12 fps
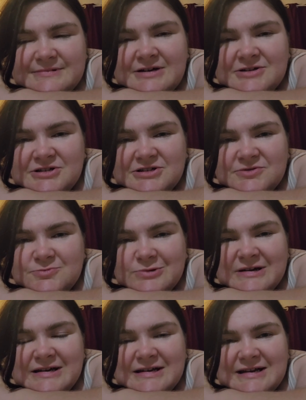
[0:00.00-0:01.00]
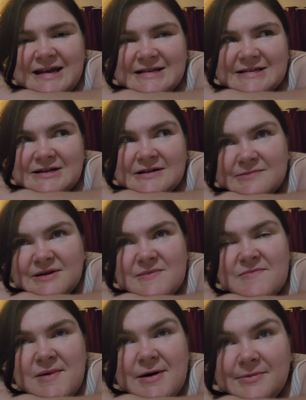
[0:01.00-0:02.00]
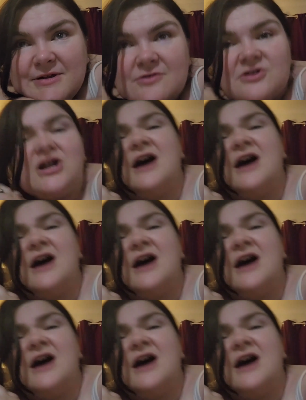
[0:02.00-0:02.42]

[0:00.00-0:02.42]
I'll just read it next time I'm in public.